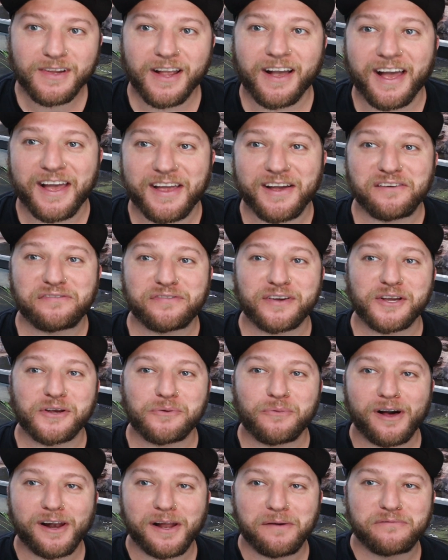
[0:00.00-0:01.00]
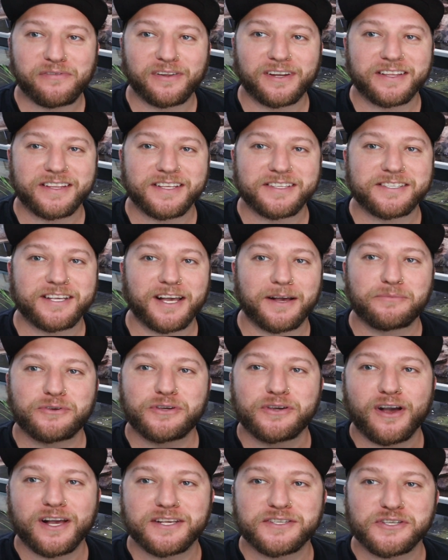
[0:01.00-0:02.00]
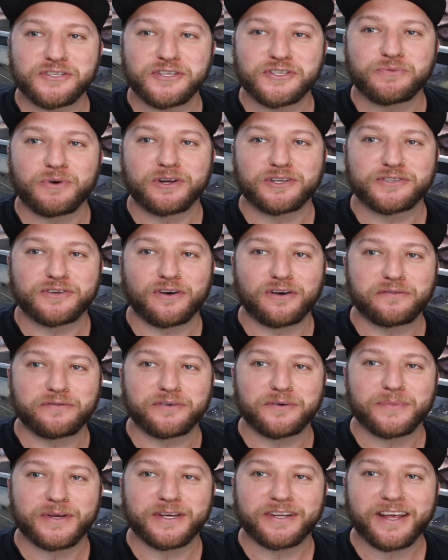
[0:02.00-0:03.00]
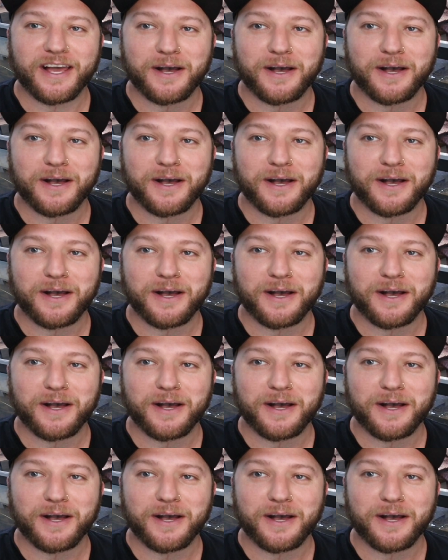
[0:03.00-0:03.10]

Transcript: Hey, I figured while I'm filling this up, you guys can just watch Doc for a bit.